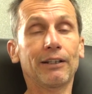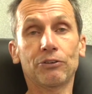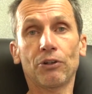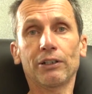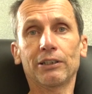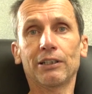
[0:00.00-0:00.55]

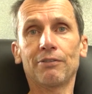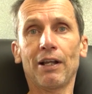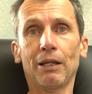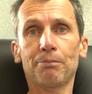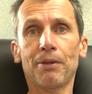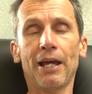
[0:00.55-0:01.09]
tried to
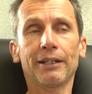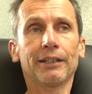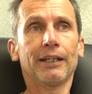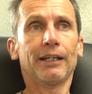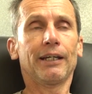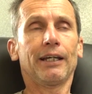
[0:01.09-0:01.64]
develop that,
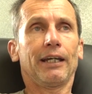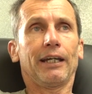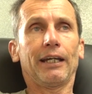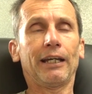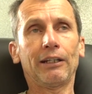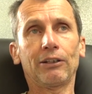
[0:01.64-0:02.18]

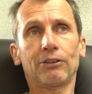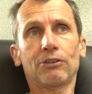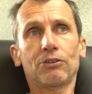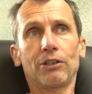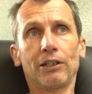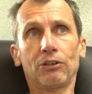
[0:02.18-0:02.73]
and
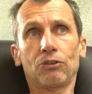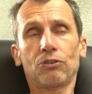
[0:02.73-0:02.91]
it